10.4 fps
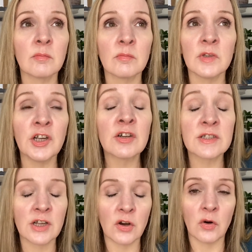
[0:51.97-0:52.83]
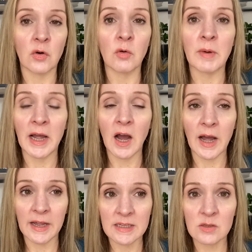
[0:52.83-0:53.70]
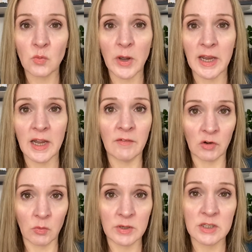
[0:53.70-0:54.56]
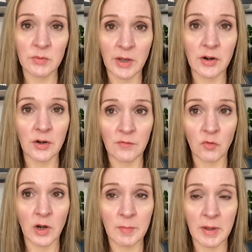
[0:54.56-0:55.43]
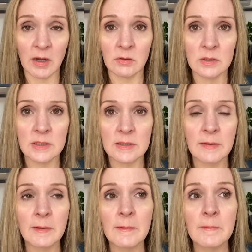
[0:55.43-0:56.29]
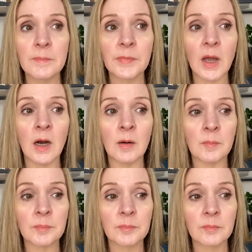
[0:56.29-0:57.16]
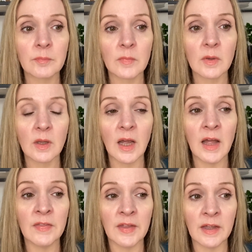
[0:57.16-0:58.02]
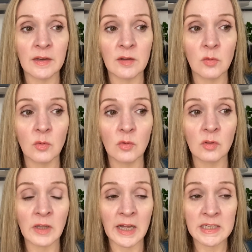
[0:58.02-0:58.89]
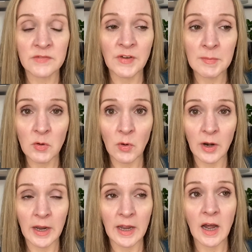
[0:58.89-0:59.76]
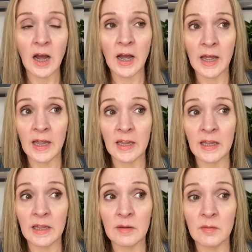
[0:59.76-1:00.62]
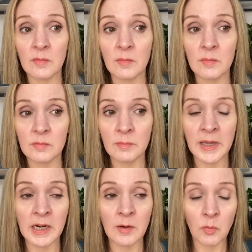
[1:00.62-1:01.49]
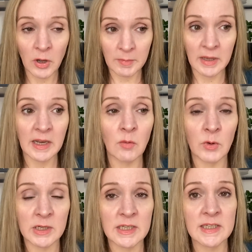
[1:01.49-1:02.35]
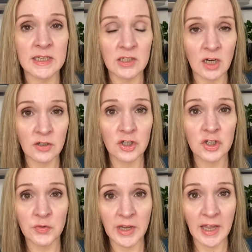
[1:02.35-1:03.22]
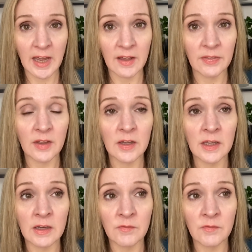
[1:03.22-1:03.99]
years ago, my highest weight ever was 340 pounds. And then last February, I made an appointment and went to see Dr. Srikanth in